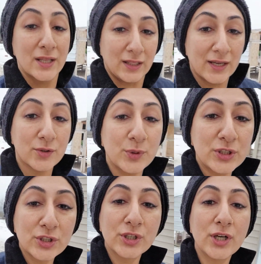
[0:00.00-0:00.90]
last
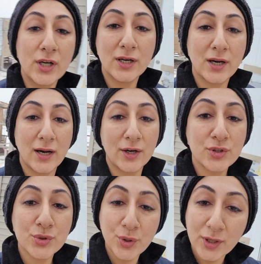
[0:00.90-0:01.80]
winter, our
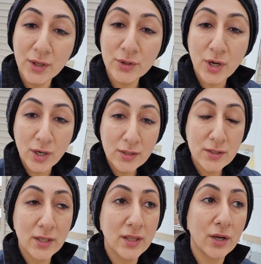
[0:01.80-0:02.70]
short-haired
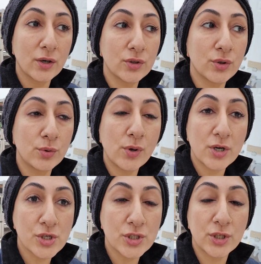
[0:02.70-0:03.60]
dogs, they are a Dogo
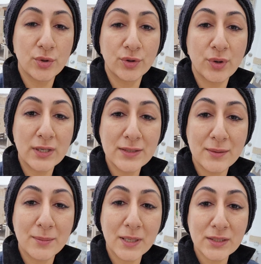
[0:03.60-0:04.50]
Argentino and Great
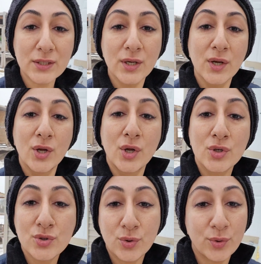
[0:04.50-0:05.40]
Dane mix.
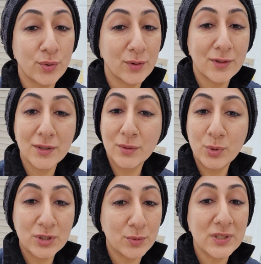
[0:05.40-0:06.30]
So the
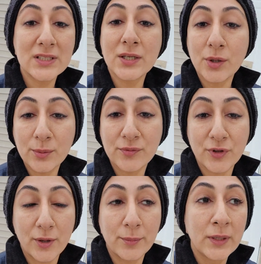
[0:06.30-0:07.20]
winter was terrible
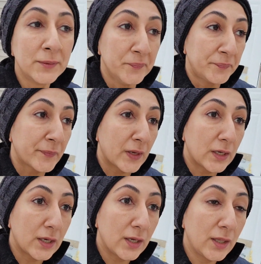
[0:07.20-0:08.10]
for them.
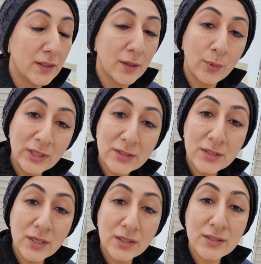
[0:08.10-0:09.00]
They
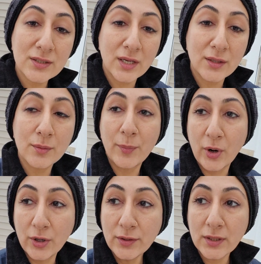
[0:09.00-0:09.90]
went and stayed in the
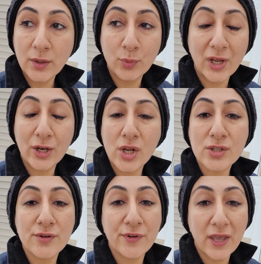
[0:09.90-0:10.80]
barn, and we had
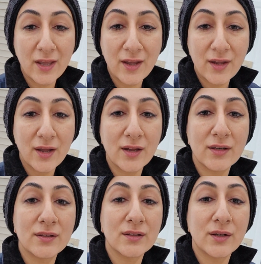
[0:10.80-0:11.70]
lots of hay
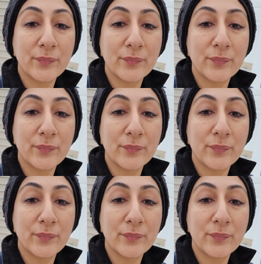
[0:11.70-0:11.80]
and